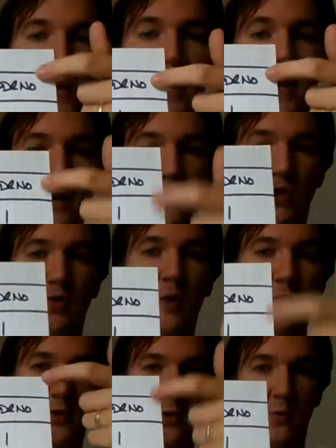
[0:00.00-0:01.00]
can get
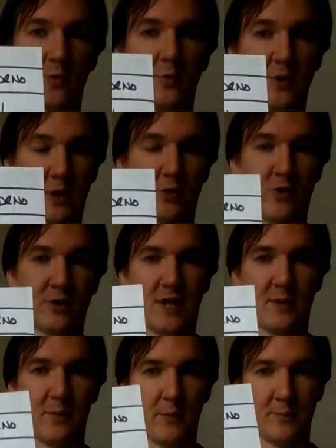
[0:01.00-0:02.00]
straight to the address
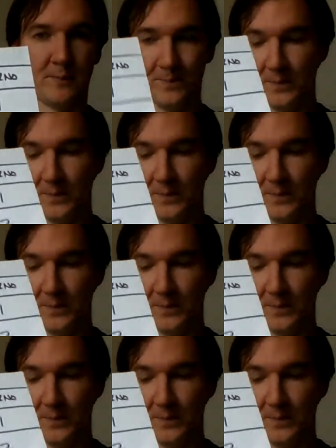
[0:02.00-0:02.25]
table.